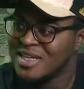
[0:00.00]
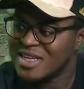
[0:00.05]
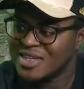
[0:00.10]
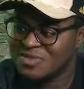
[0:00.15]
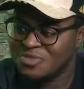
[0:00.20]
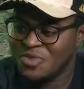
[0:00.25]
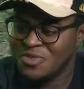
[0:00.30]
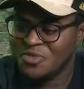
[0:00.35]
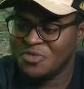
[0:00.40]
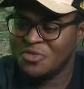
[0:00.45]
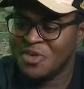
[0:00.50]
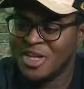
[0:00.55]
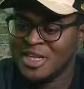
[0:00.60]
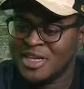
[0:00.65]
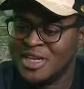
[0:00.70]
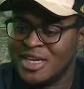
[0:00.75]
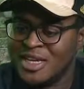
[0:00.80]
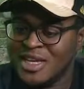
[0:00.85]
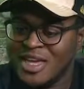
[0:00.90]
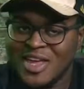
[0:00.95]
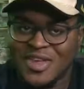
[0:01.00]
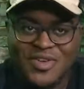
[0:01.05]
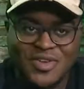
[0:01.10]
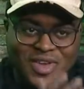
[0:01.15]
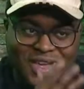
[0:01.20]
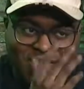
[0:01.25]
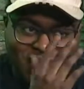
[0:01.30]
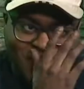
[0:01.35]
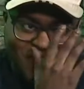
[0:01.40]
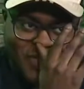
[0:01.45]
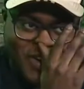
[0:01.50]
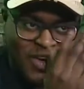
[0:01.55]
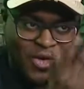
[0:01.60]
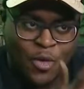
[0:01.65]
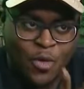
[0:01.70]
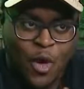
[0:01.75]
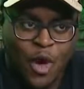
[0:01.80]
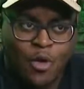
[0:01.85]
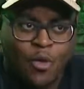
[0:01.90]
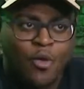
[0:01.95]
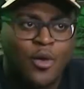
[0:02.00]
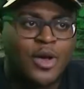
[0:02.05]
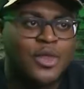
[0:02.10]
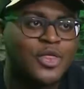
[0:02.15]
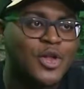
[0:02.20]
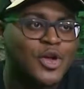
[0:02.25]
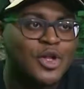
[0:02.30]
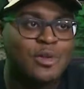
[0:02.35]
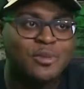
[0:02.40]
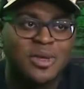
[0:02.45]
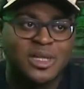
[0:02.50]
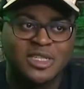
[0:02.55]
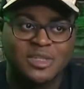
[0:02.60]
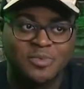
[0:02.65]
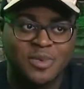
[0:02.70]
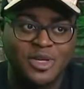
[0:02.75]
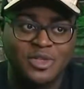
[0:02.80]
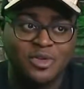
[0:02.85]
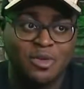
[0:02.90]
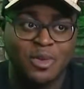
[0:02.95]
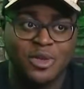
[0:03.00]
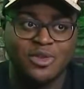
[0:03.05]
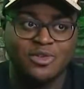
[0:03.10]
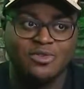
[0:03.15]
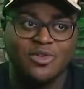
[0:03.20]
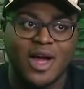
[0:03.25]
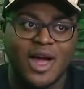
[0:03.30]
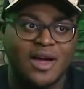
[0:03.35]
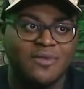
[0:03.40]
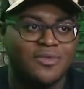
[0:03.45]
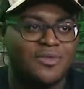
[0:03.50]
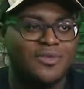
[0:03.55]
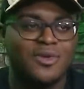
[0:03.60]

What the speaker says: It'd be funny. And you for a quick 30-minute special about the draft, you